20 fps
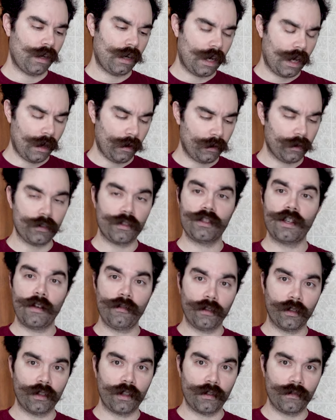Now there's
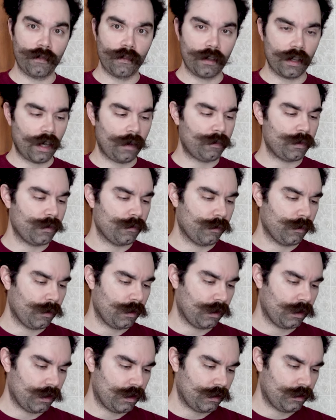several different types of
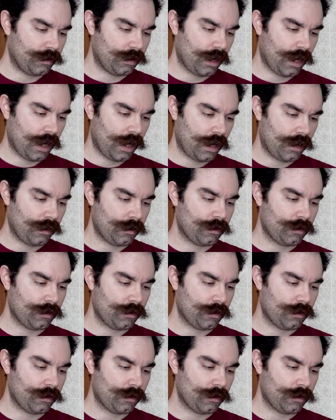oil inside.